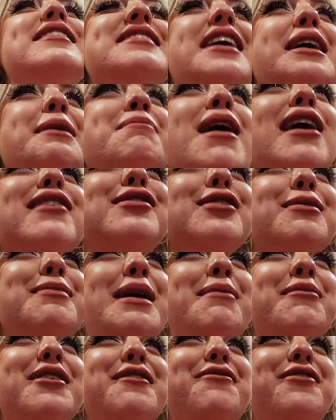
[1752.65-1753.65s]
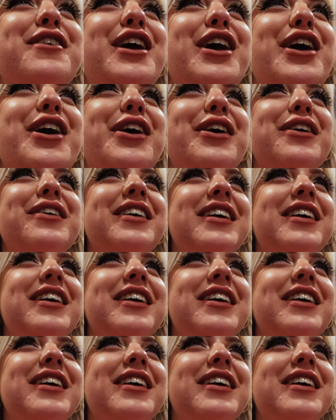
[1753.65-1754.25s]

It's like muscle memory for you.